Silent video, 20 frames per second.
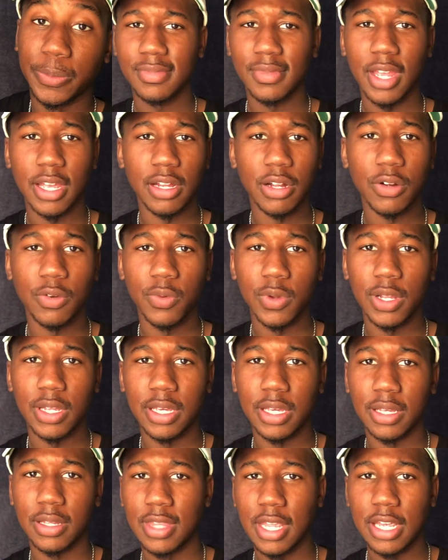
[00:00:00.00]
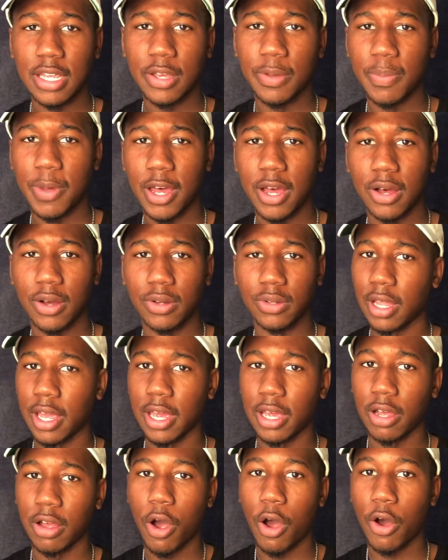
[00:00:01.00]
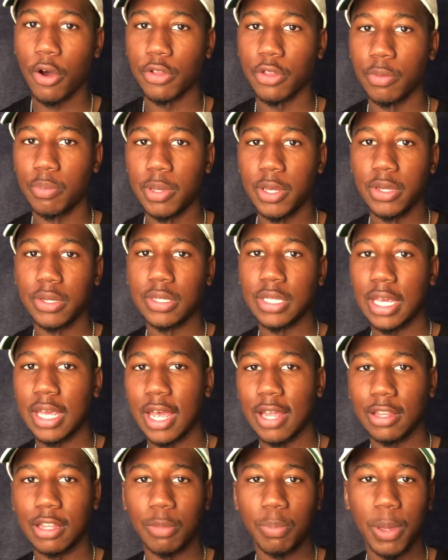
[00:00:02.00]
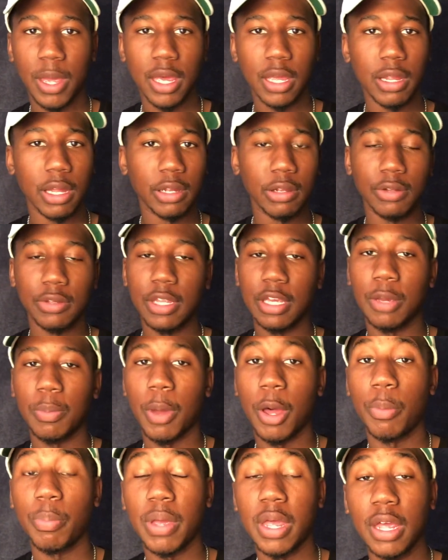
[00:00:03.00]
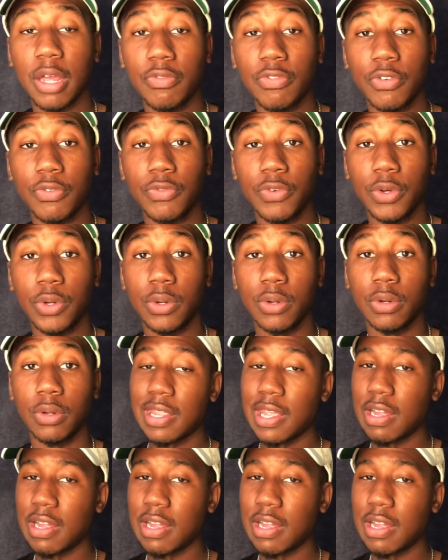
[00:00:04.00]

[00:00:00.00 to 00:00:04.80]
they don't really think about like all the bills they have to pay. They don't think about paying for food.